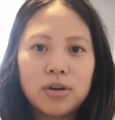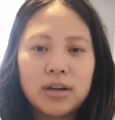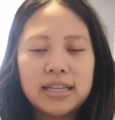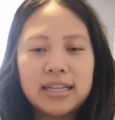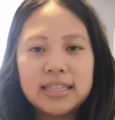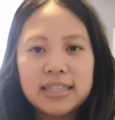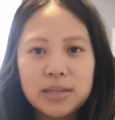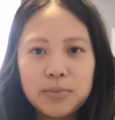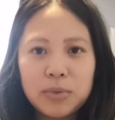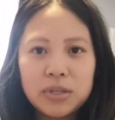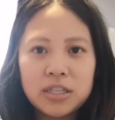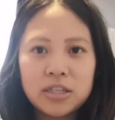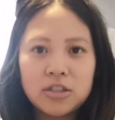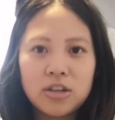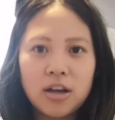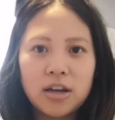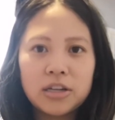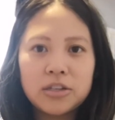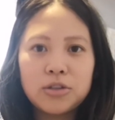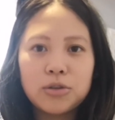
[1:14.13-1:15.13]
It is in
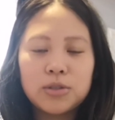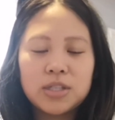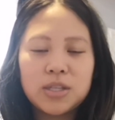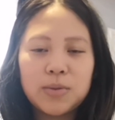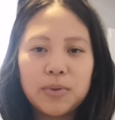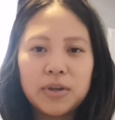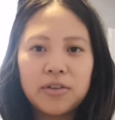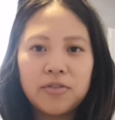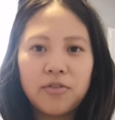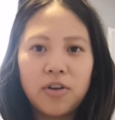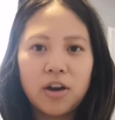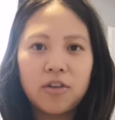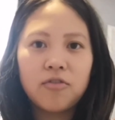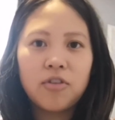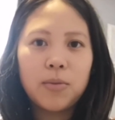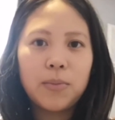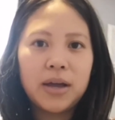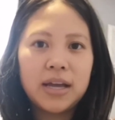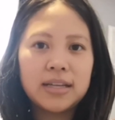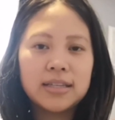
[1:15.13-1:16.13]
Mississauga, so it's a bit far
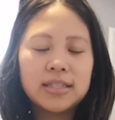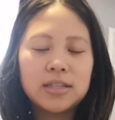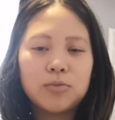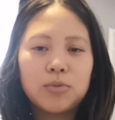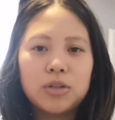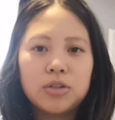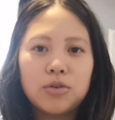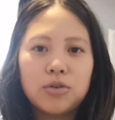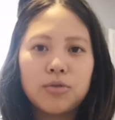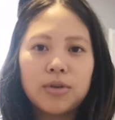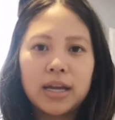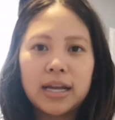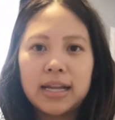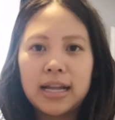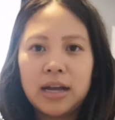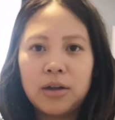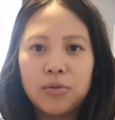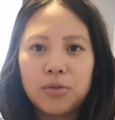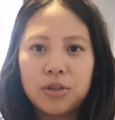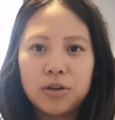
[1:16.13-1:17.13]
from us and we don't get
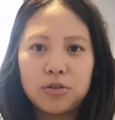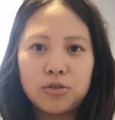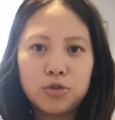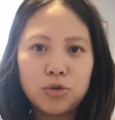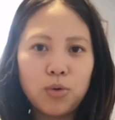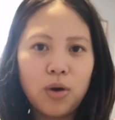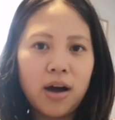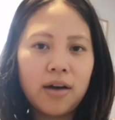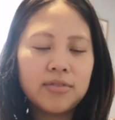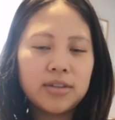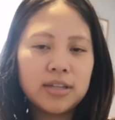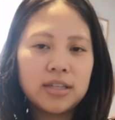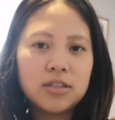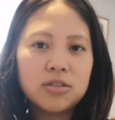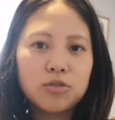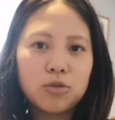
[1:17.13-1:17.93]
out there too often.